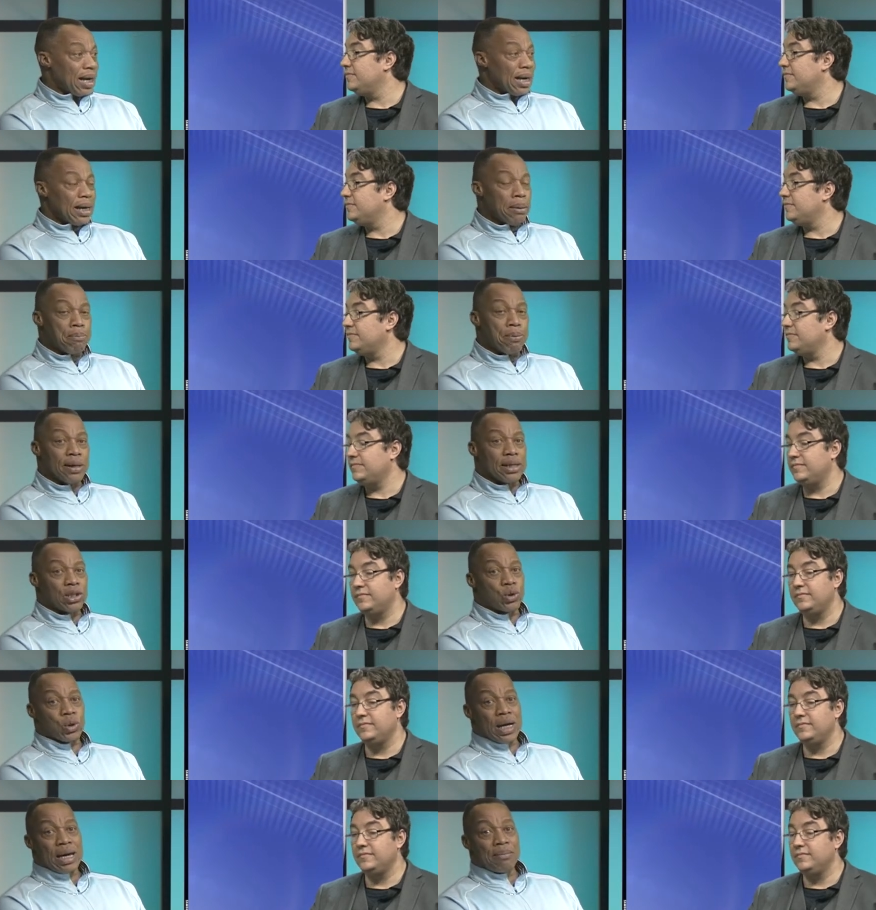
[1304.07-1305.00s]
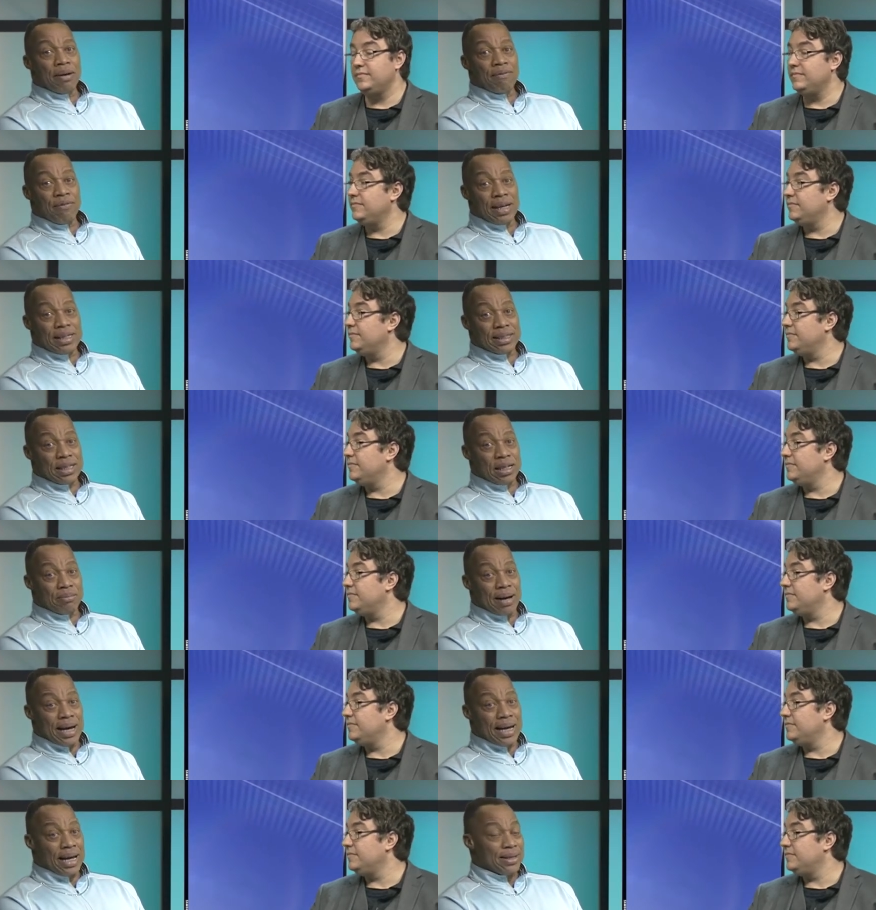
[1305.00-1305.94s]
Speaker 1: He put a dream and vision in
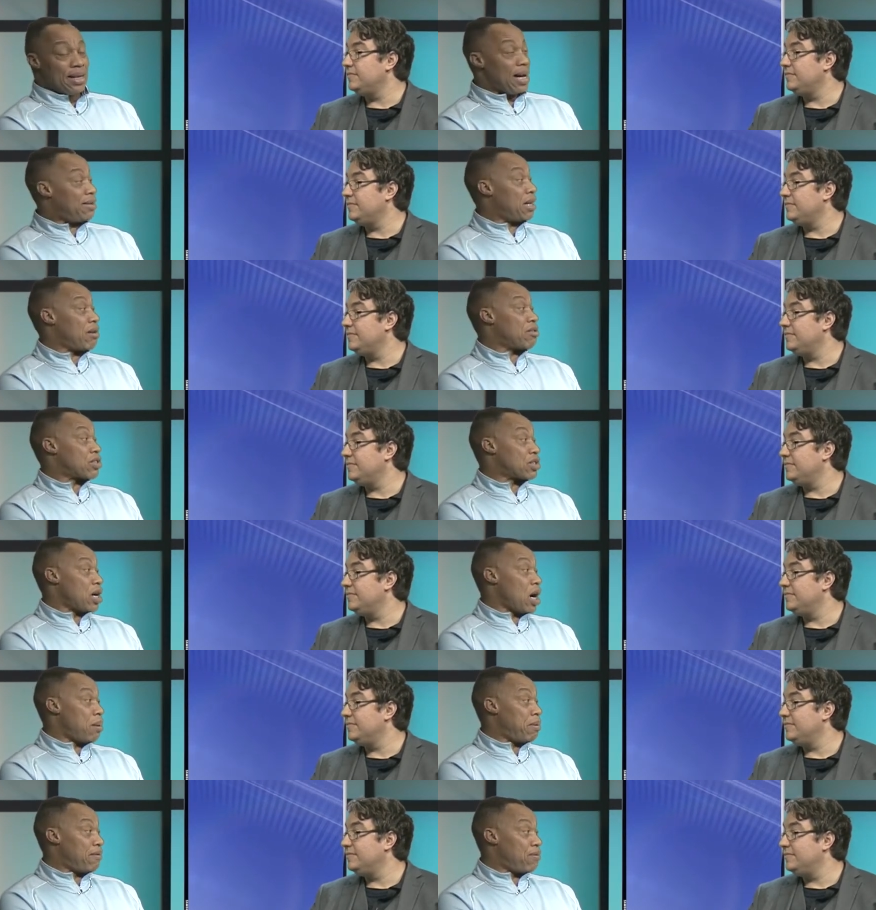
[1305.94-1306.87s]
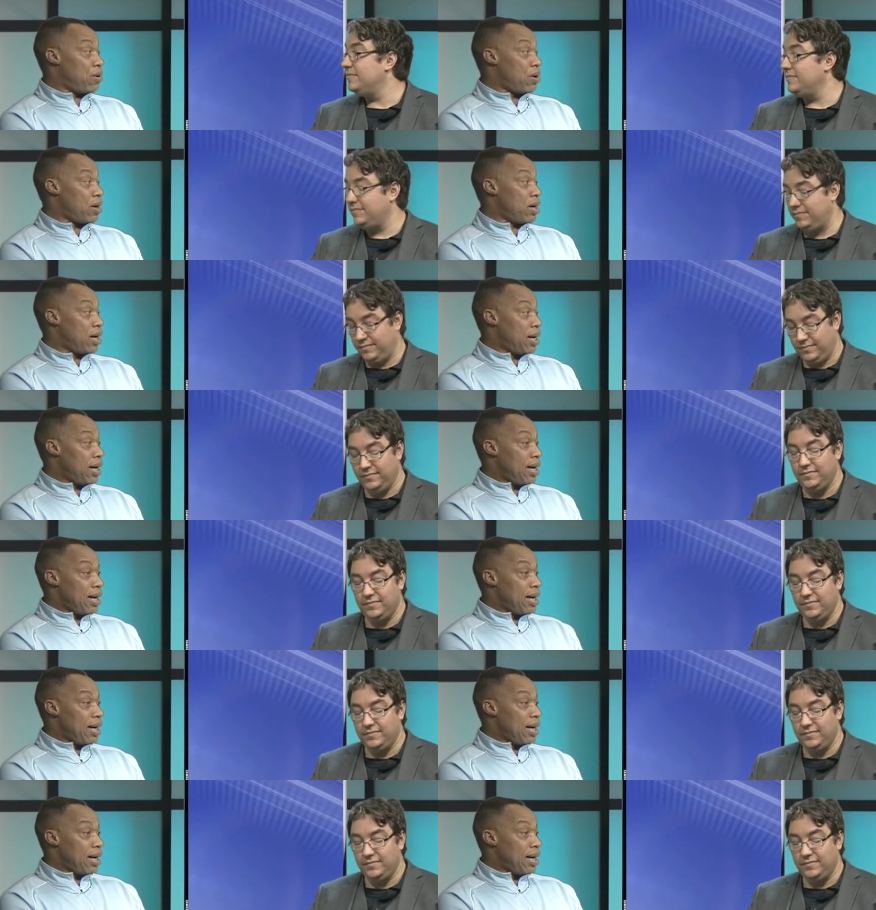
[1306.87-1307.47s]
my head that I never saw before.